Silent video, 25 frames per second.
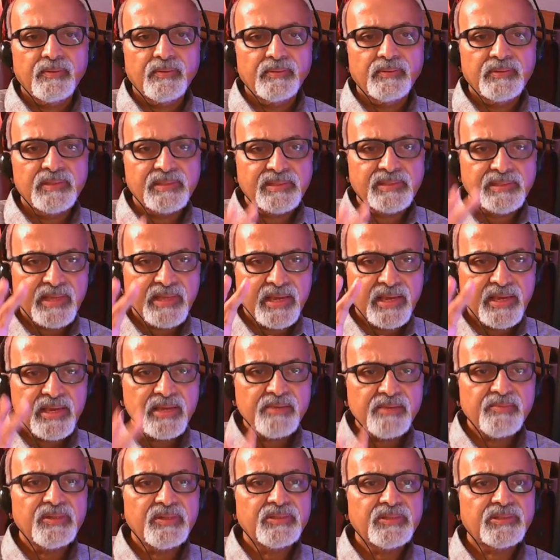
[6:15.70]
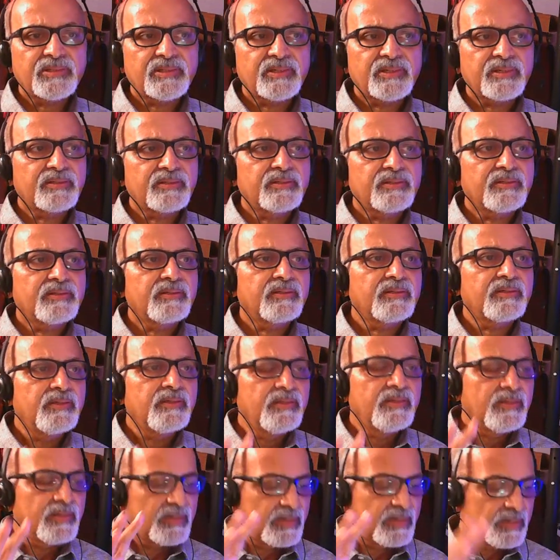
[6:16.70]
the same instructor
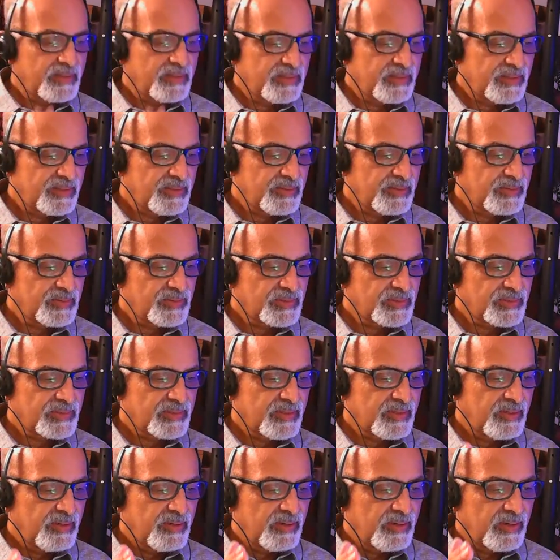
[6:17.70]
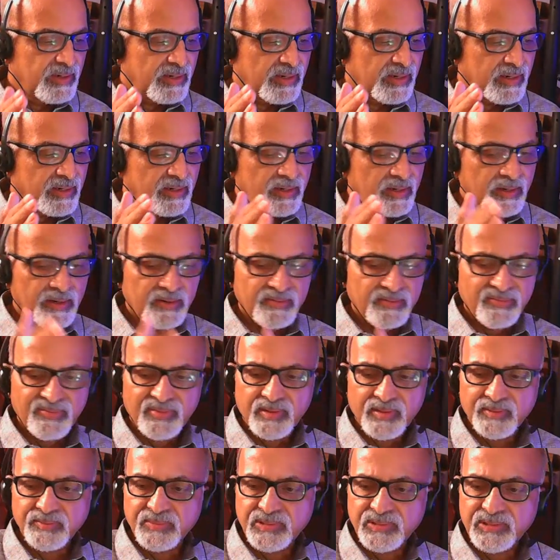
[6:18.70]
continues
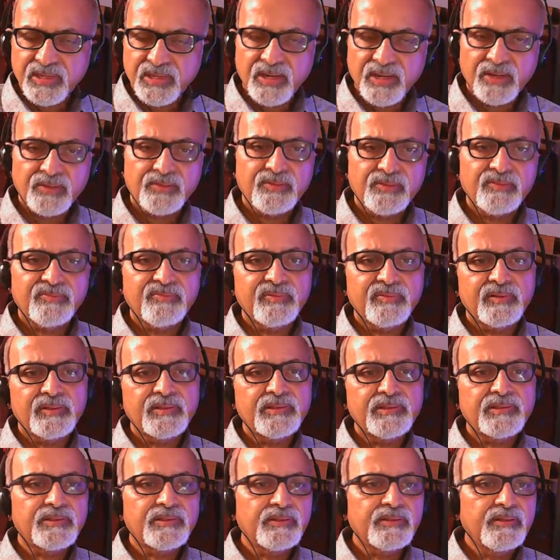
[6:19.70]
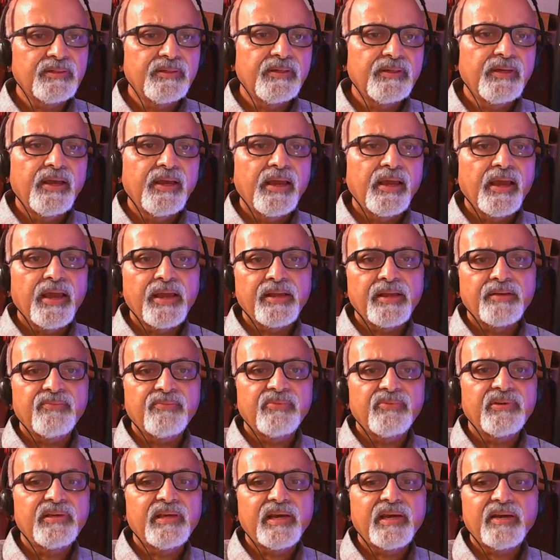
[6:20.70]
from start to finish. And
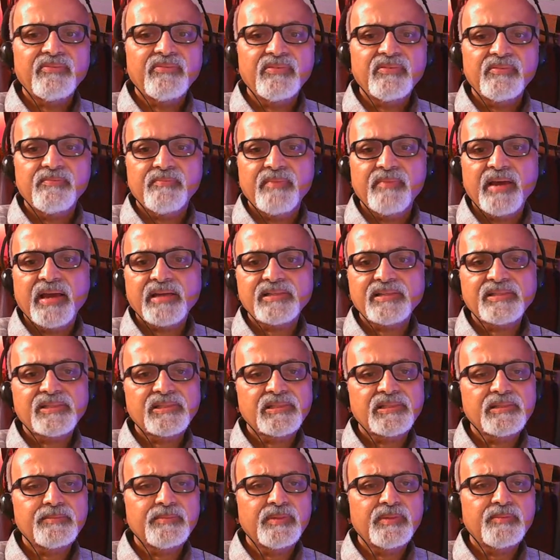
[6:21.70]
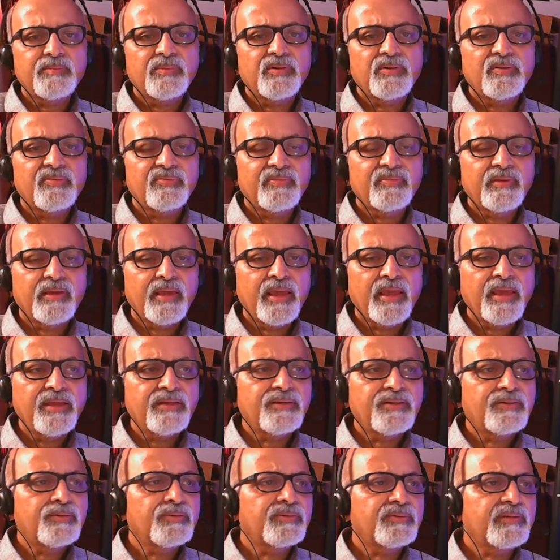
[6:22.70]
we have a maximum of
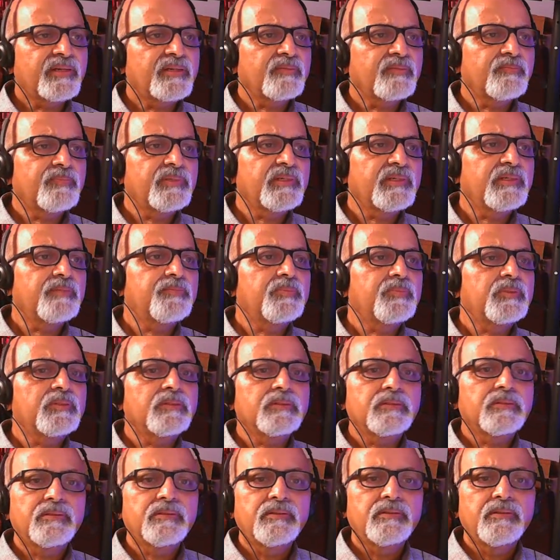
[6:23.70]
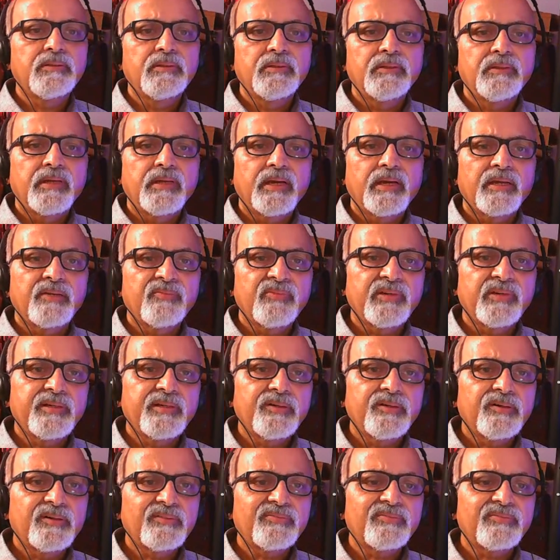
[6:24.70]
8 to 10 people, and
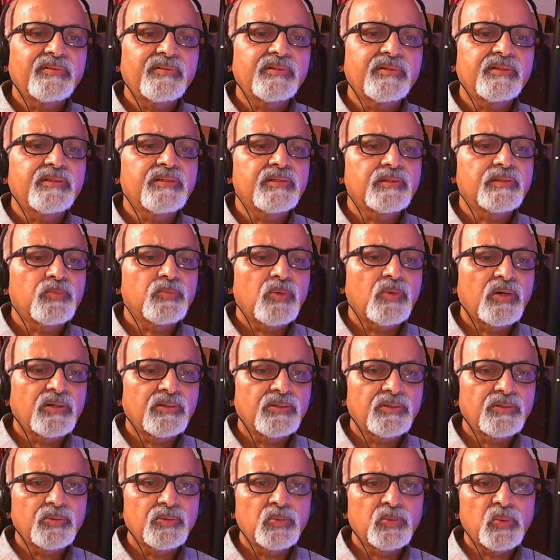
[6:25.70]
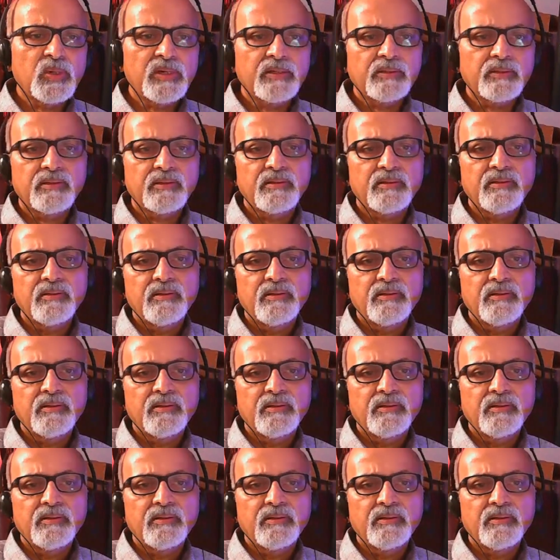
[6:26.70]
very often it is one to one.